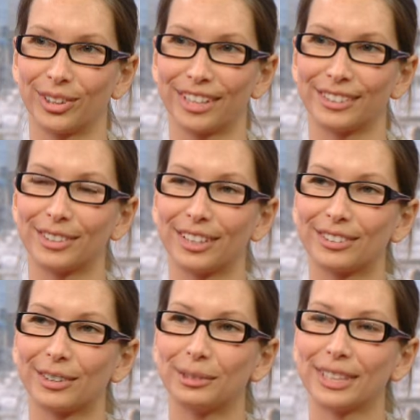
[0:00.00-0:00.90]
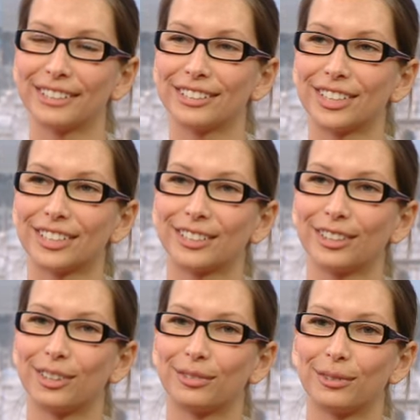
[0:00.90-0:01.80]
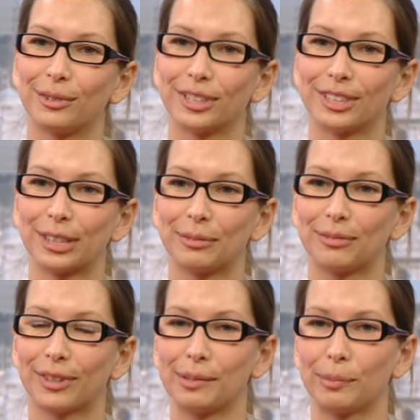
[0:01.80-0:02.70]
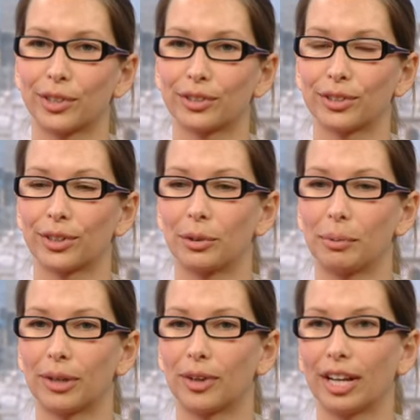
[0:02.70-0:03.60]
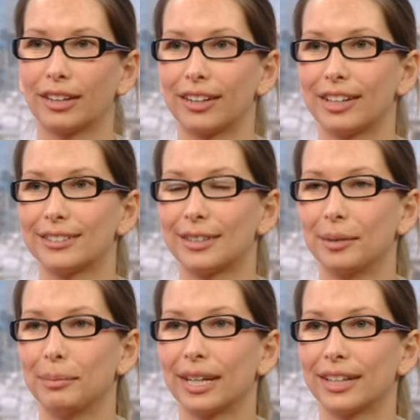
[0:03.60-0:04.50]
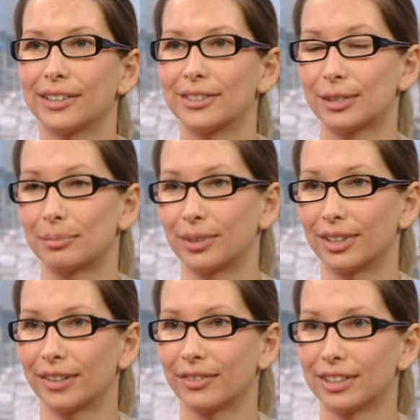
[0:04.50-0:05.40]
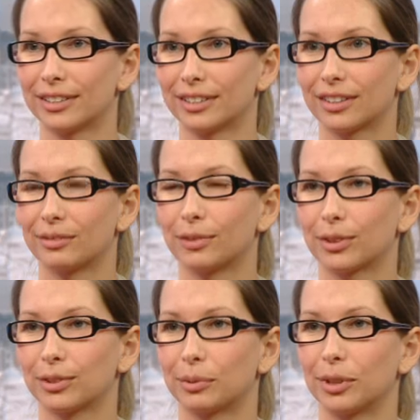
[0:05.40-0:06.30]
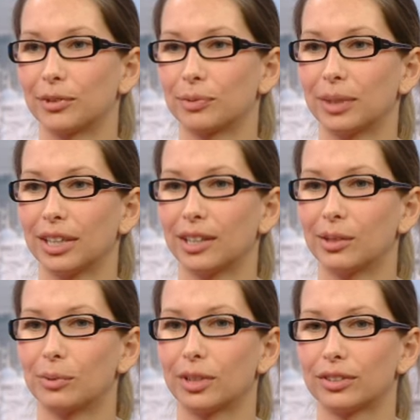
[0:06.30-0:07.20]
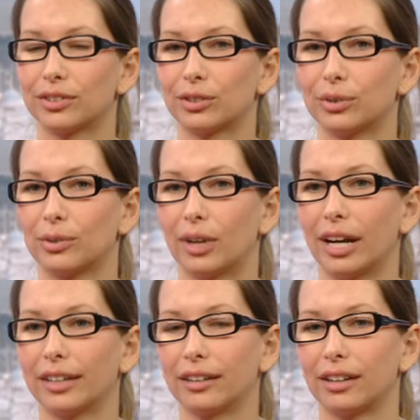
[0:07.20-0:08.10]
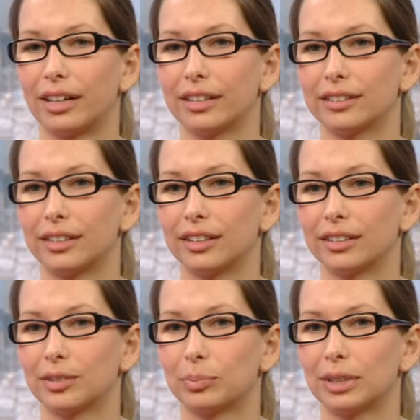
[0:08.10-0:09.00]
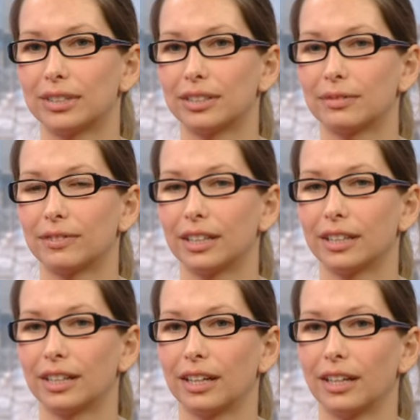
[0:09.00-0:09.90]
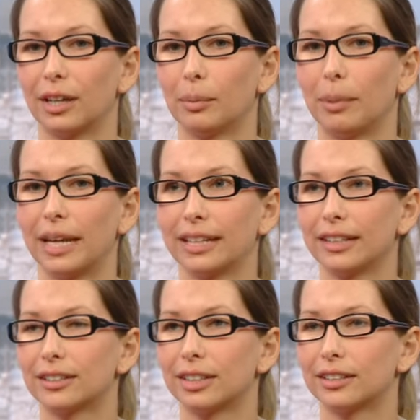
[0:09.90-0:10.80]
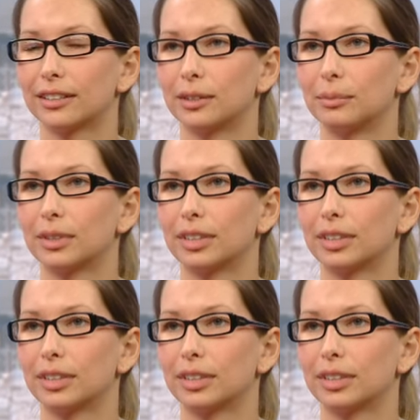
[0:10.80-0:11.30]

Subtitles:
yes. So we suggested a 4-step framework to go about analyzing bank counterparty risk. The first one was to analyzing specific banking systems